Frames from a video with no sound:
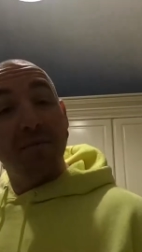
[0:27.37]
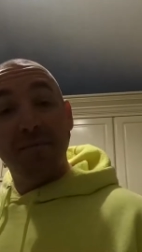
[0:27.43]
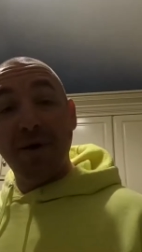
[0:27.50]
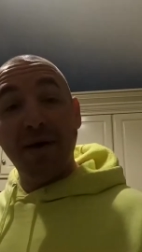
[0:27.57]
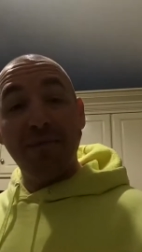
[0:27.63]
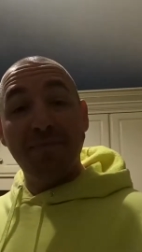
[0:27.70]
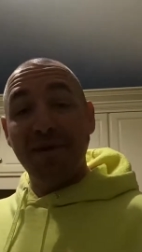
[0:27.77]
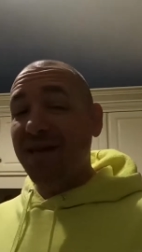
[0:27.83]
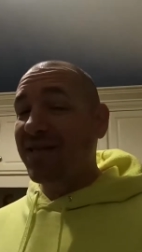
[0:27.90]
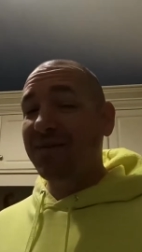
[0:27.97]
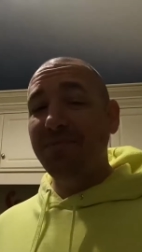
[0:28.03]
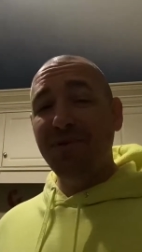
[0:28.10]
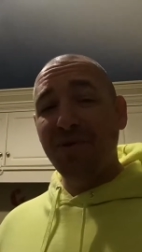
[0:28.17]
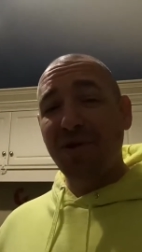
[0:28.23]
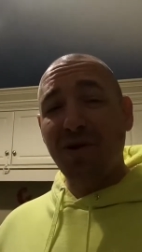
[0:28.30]
but because
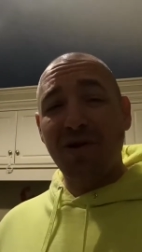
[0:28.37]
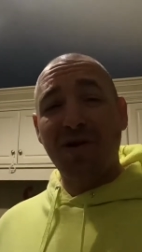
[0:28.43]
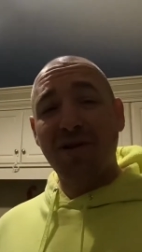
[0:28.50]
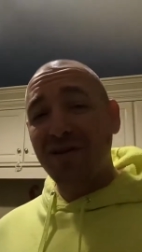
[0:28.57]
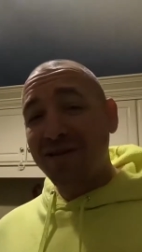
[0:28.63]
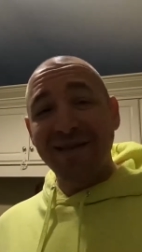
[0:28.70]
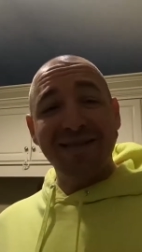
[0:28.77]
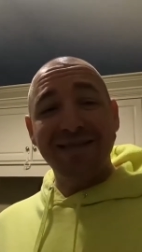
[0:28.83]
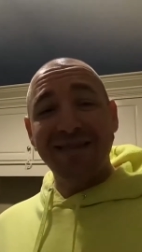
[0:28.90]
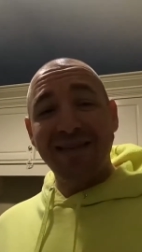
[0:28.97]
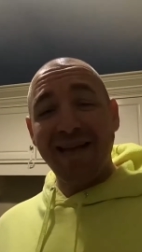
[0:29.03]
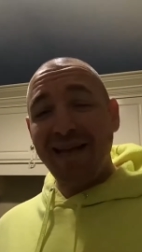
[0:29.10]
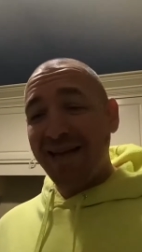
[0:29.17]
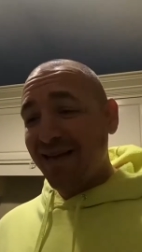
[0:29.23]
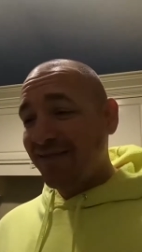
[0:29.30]
I'm doing it all again
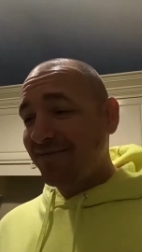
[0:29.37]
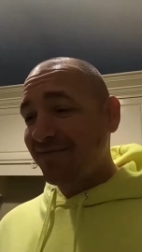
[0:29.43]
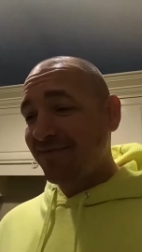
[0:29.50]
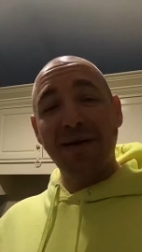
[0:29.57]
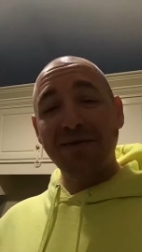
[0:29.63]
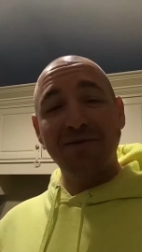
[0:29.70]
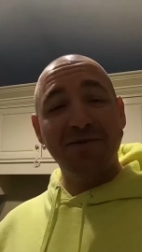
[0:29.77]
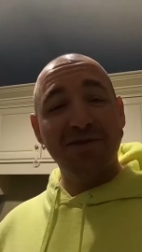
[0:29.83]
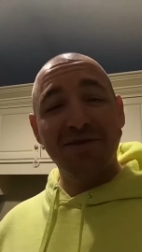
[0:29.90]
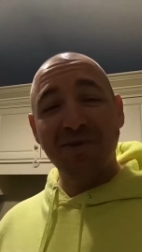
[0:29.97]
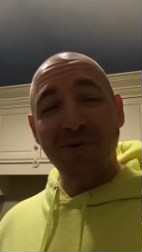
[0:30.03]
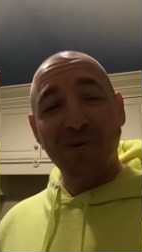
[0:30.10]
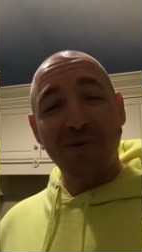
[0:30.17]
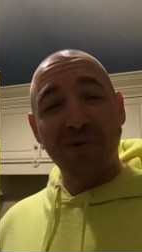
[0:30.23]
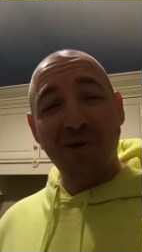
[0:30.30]
today, might as well just
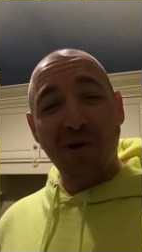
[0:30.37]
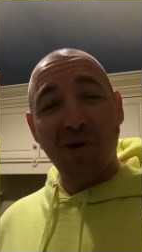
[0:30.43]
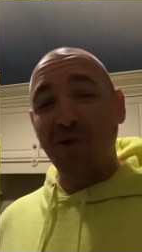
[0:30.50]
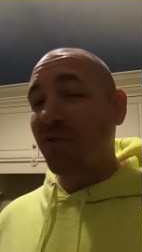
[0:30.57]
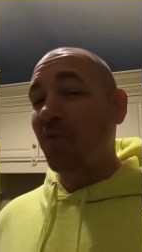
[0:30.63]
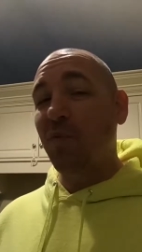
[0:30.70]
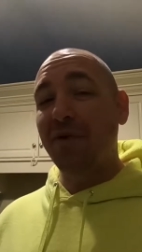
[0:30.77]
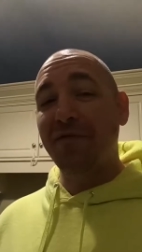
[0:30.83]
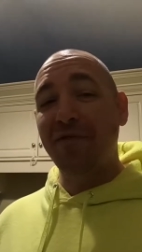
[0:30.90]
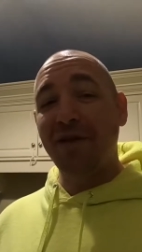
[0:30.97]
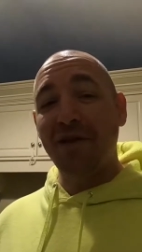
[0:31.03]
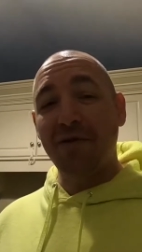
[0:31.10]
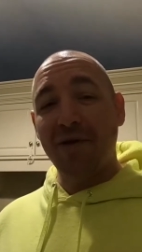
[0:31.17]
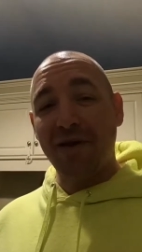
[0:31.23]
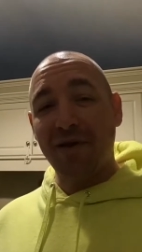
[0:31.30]
throw it all in one video